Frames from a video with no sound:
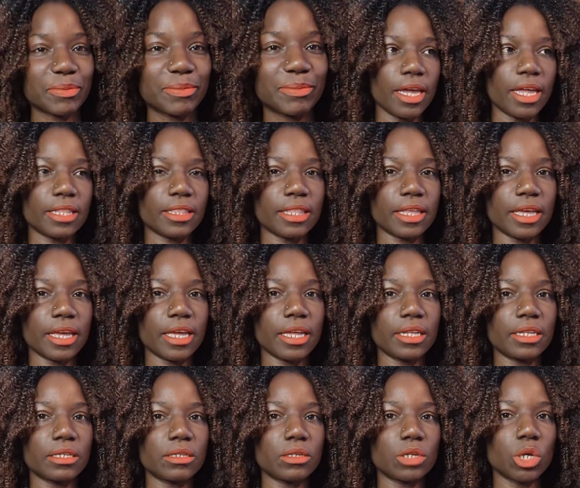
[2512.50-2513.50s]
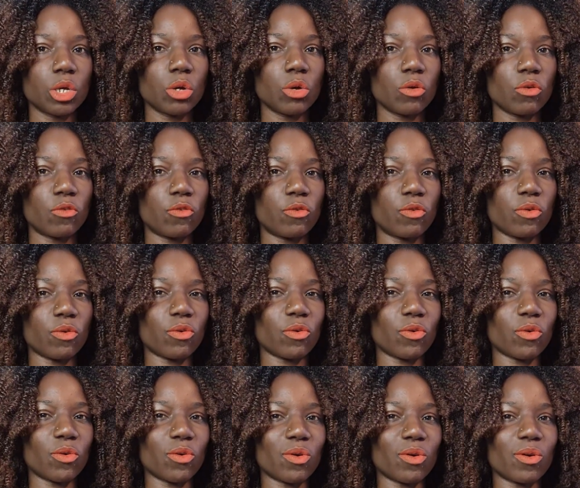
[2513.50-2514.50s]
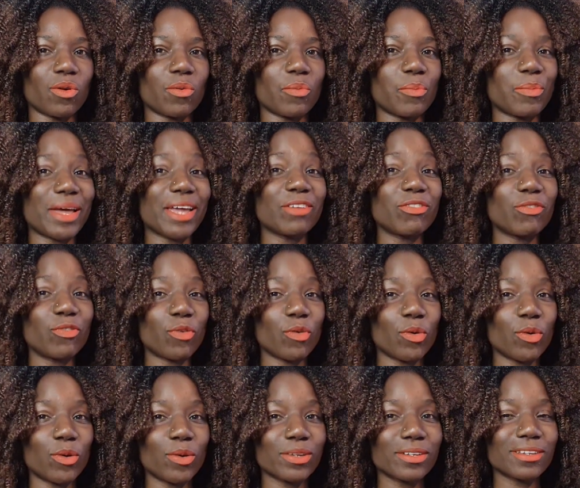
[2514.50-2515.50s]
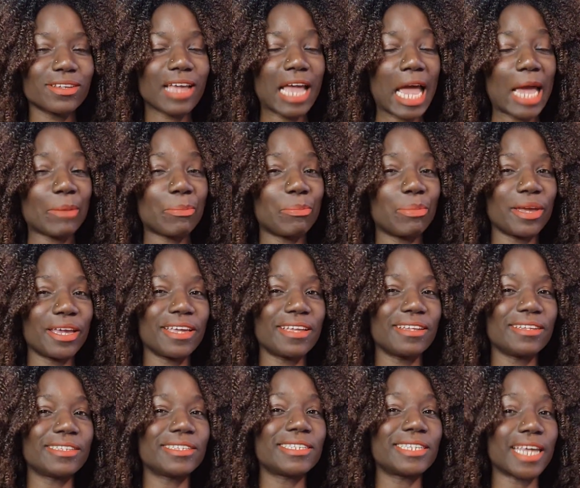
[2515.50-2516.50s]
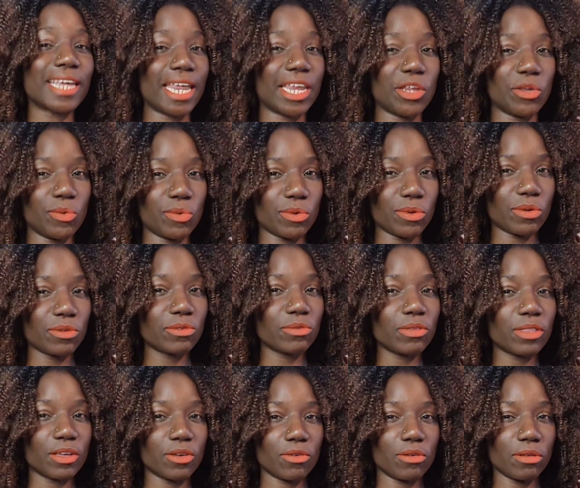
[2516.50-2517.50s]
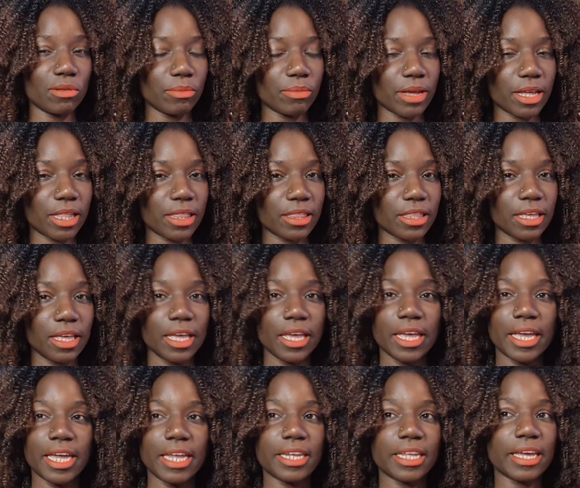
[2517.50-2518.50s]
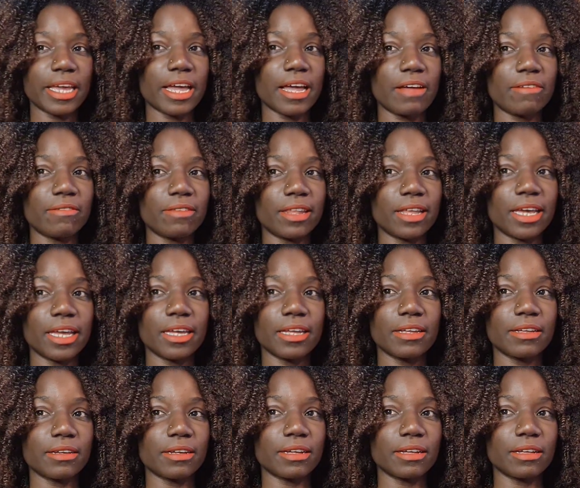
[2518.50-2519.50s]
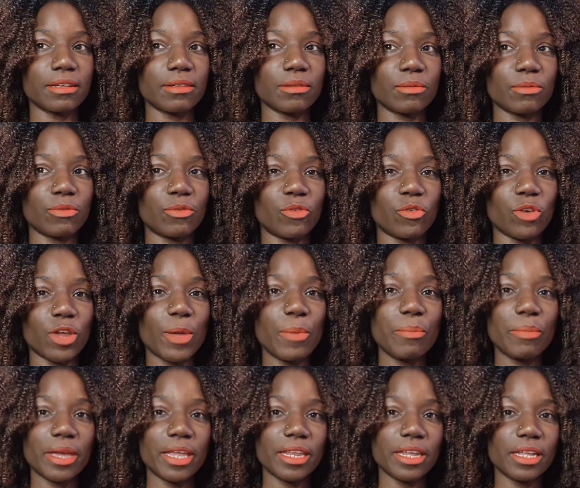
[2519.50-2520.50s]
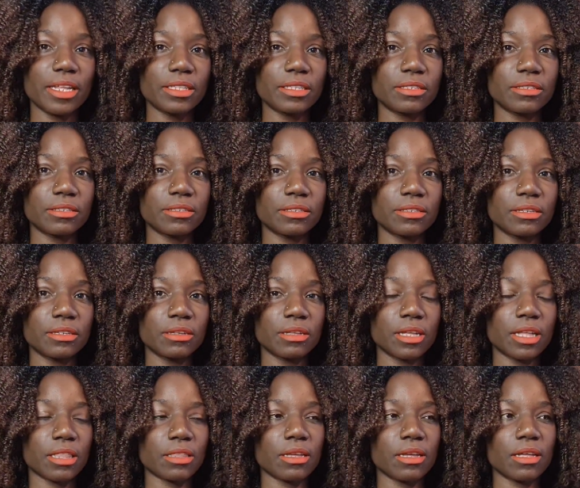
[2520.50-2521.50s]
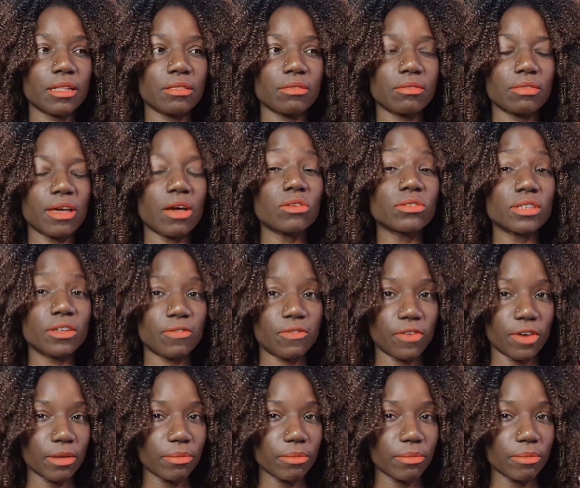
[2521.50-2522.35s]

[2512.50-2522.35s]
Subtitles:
And then for my phone, I paid 10 euros for the whole month, and I have like free minutes, 1,000 free